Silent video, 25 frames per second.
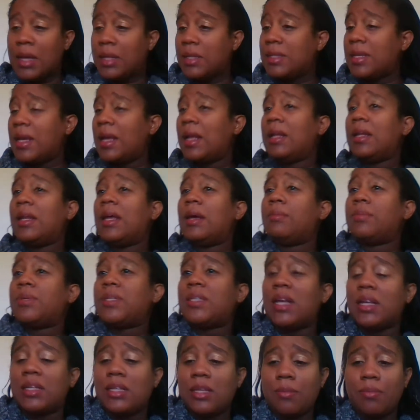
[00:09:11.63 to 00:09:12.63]
tell them
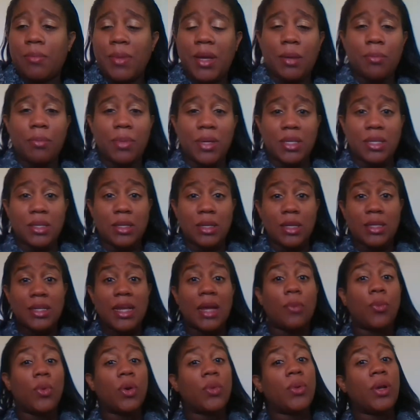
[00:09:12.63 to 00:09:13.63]
set up my business,
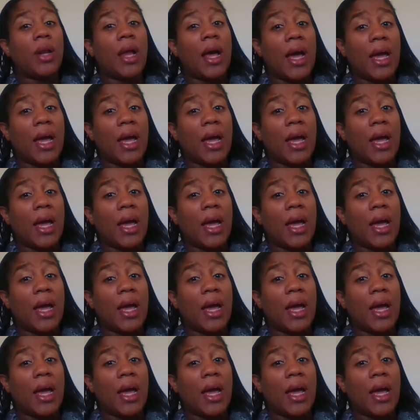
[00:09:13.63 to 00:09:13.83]
and what would